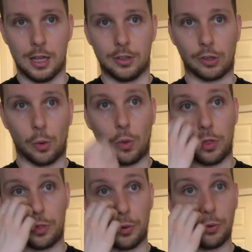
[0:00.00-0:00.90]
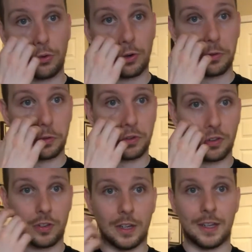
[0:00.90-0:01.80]
So those are
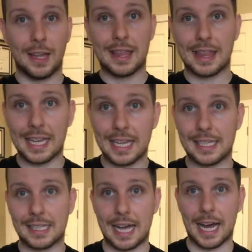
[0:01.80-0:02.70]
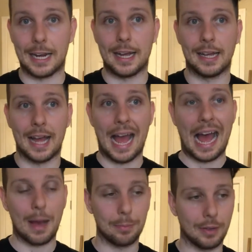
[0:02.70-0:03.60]
those things that
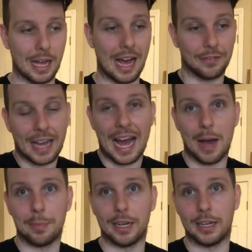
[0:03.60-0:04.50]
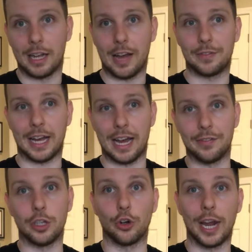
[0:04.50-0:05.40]
have to happen and have to have
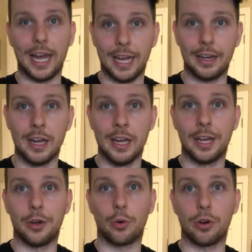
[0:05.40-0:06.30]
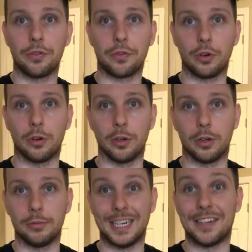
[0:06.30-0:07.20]
in your head in order
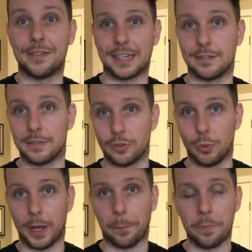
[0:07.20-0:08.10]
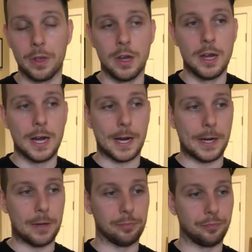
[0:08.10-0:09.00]
for an effective swing.
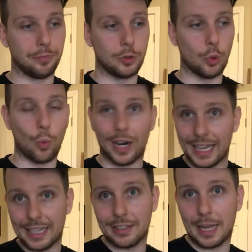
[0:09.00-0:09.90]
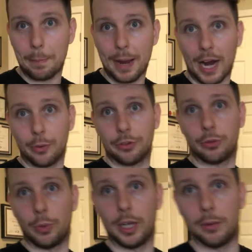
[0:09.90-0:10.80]
When I get to that power
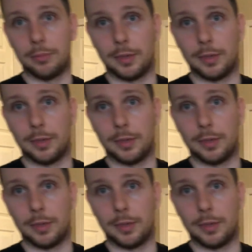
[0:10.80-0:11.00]
swing